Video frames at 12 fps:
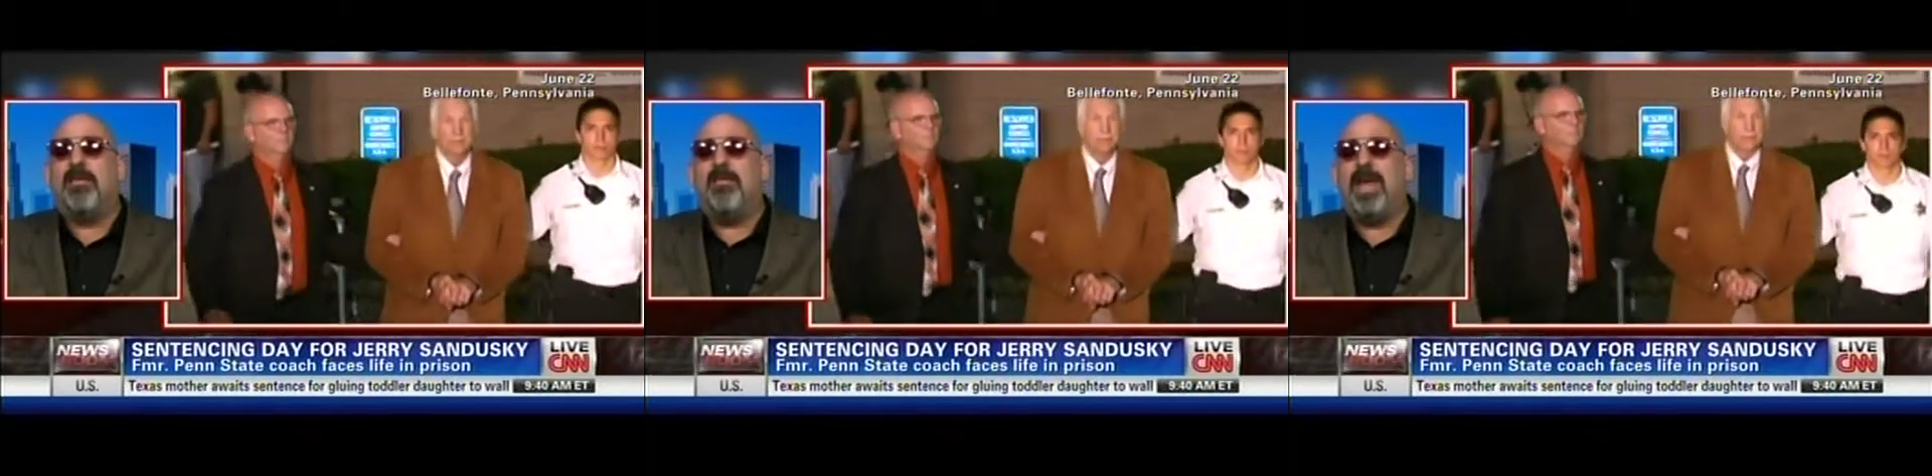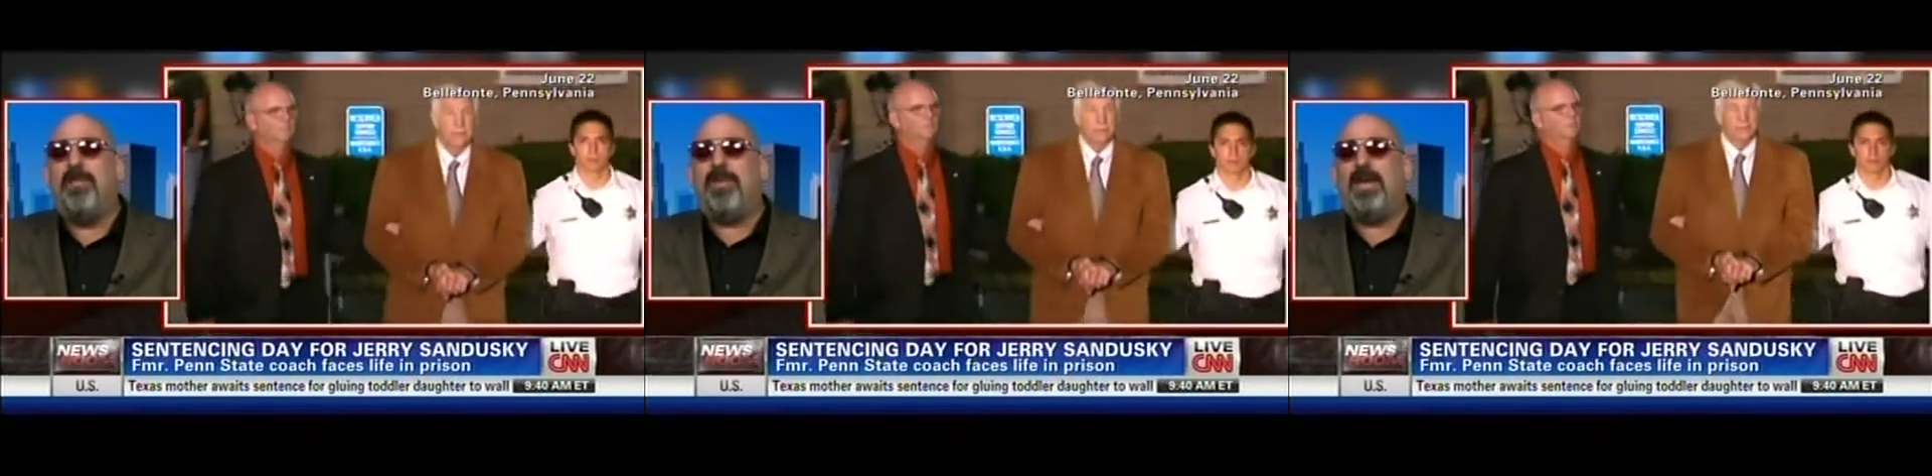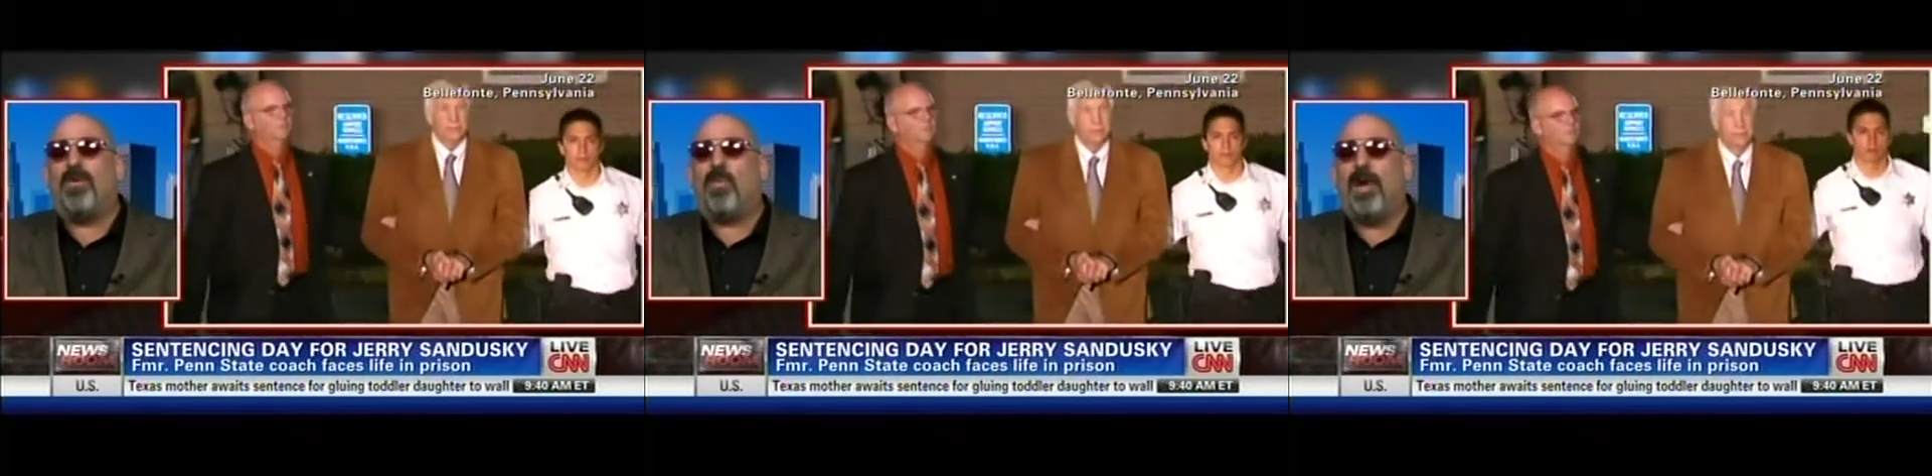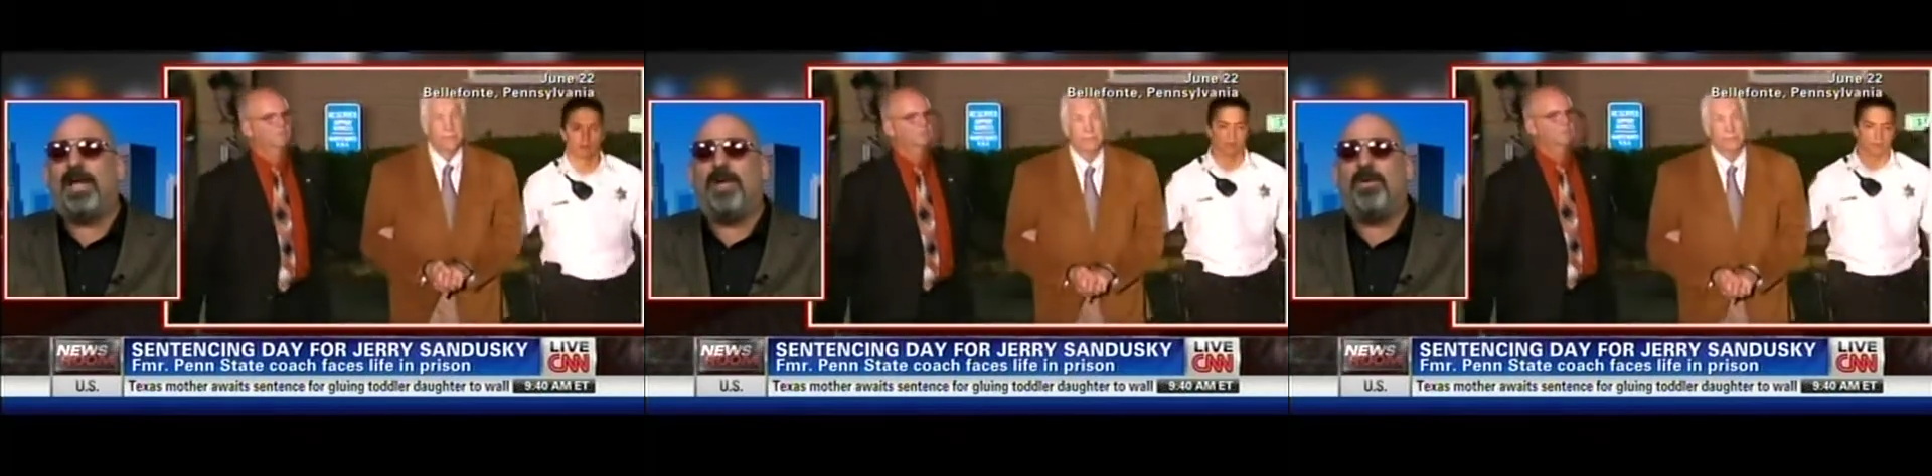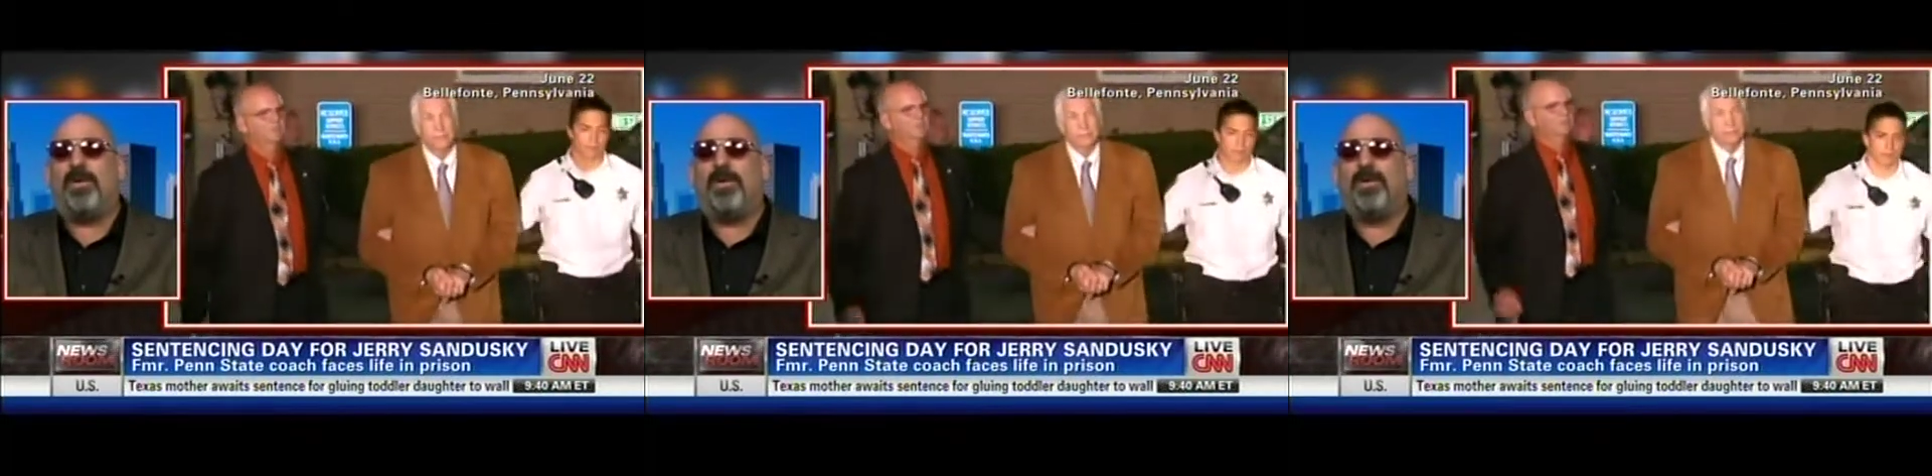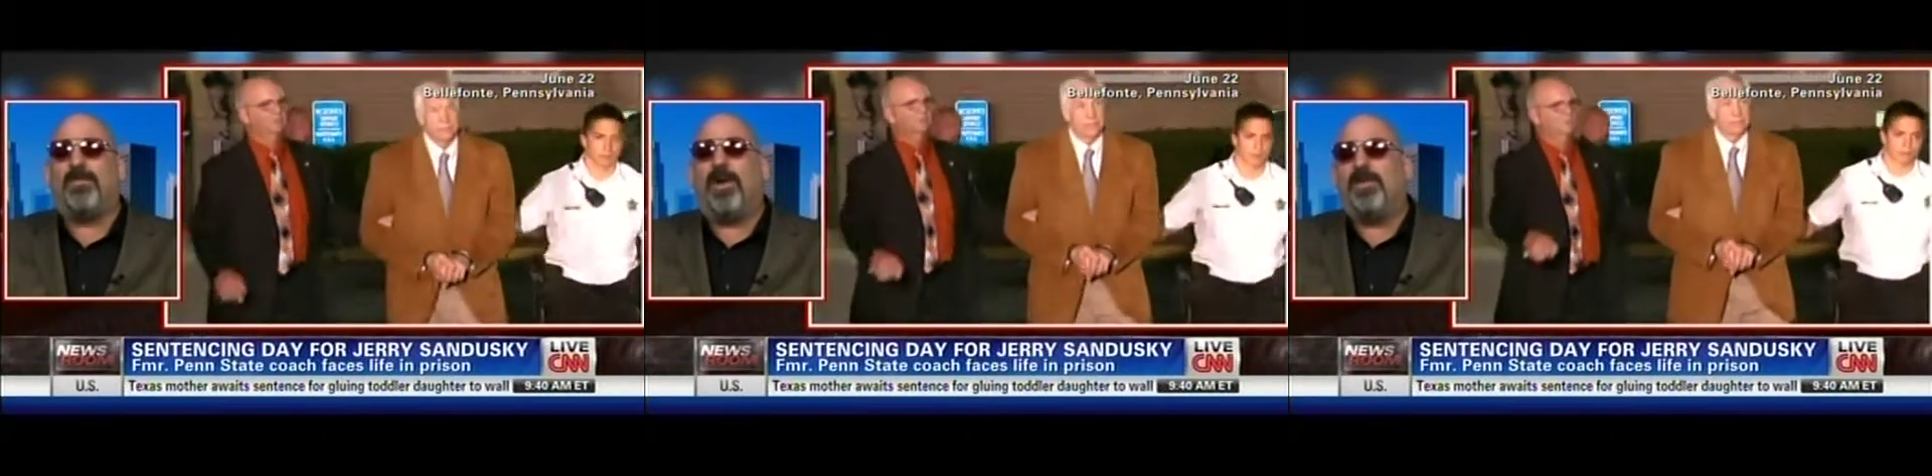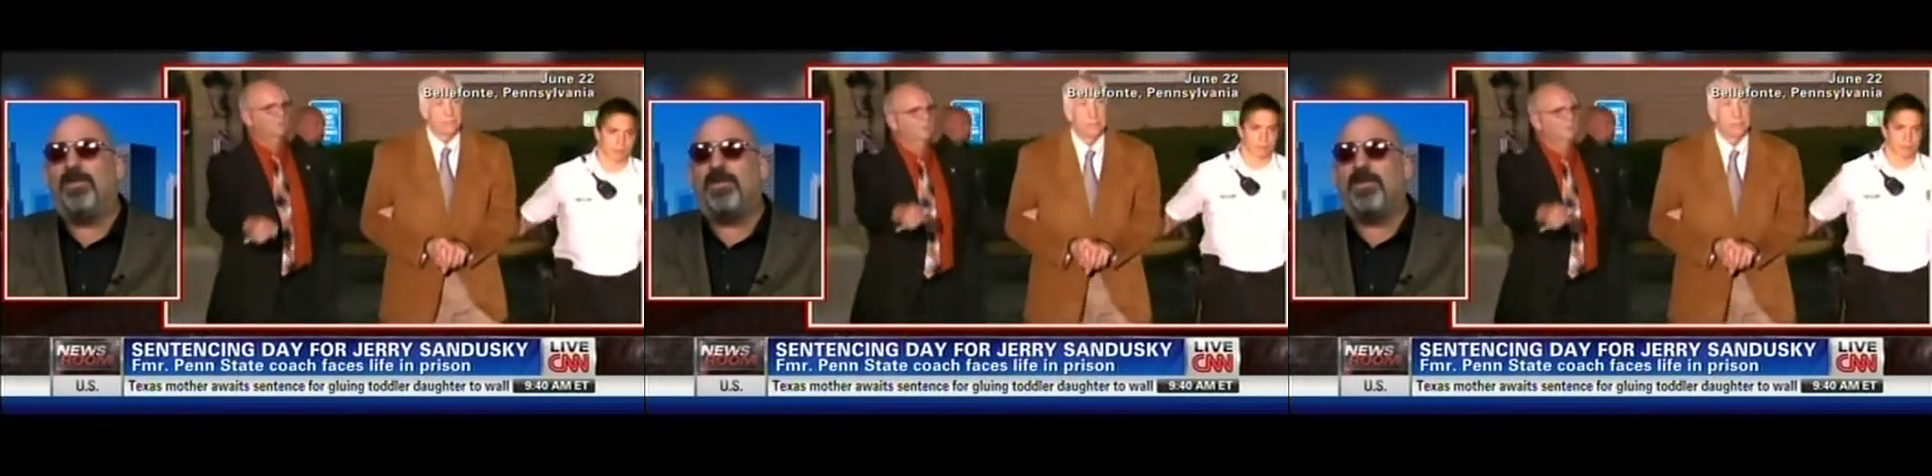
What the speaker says: Maybe a regular, well,